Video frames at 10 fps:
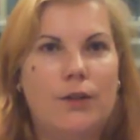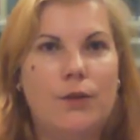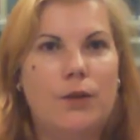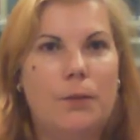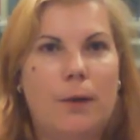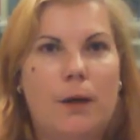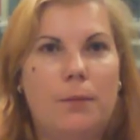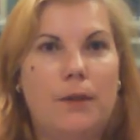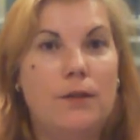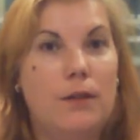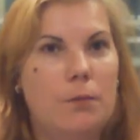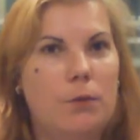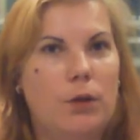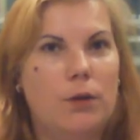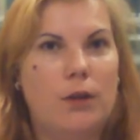to the Belbin
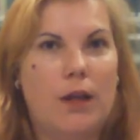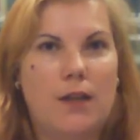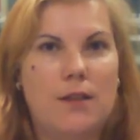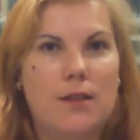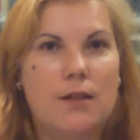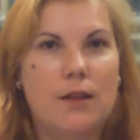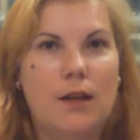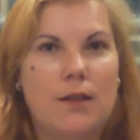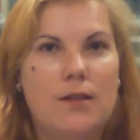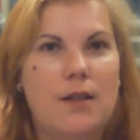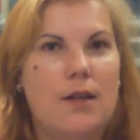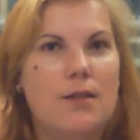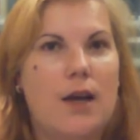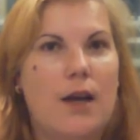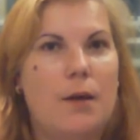team role test, it
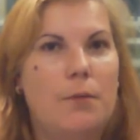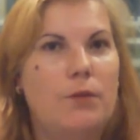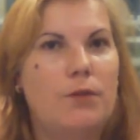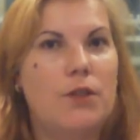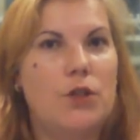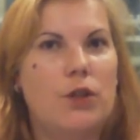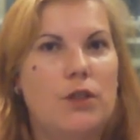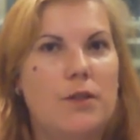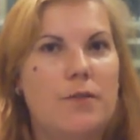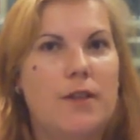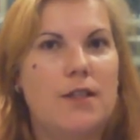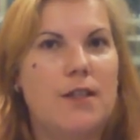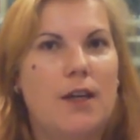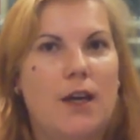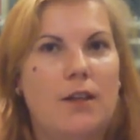says I am a resource
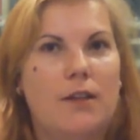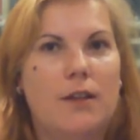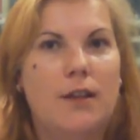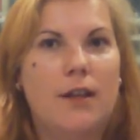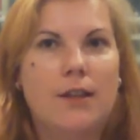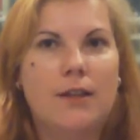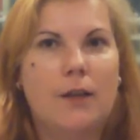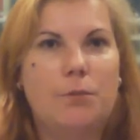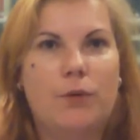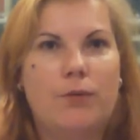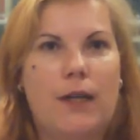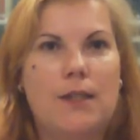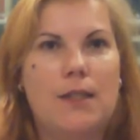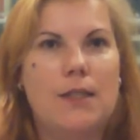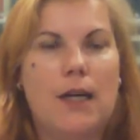investigator that
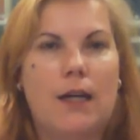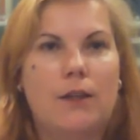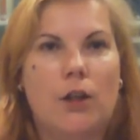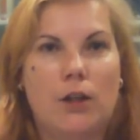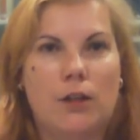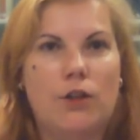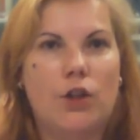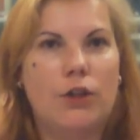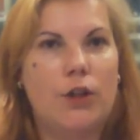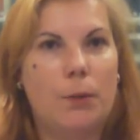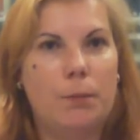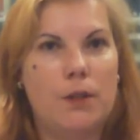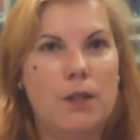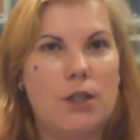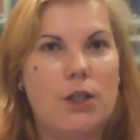provides inside knowledge on the
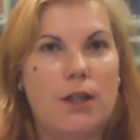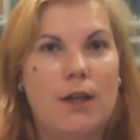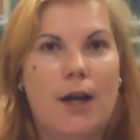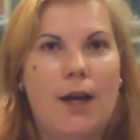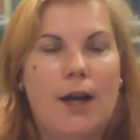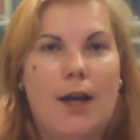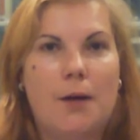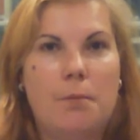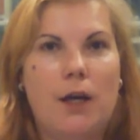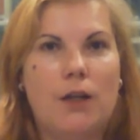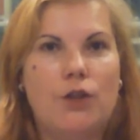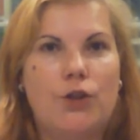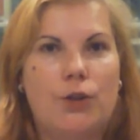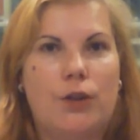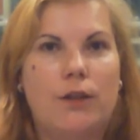opposition and makes
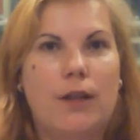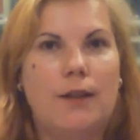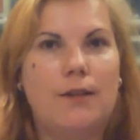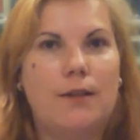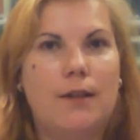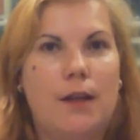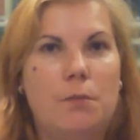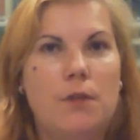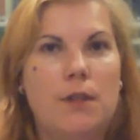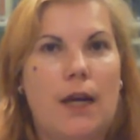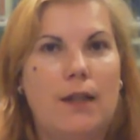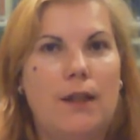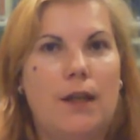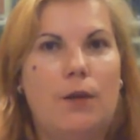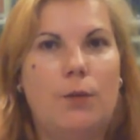sure that the team's
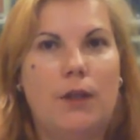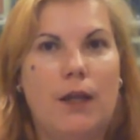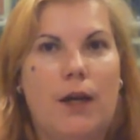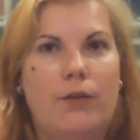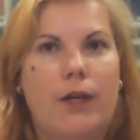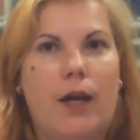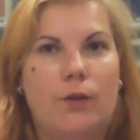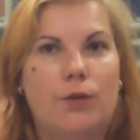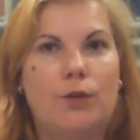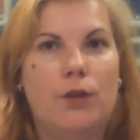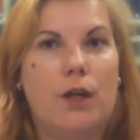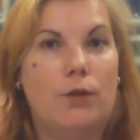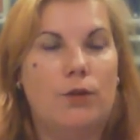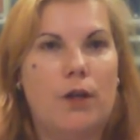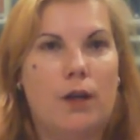idea will carry out to the
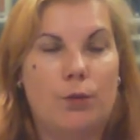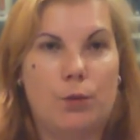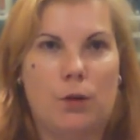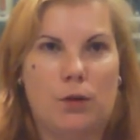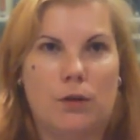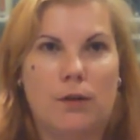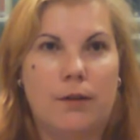outside world.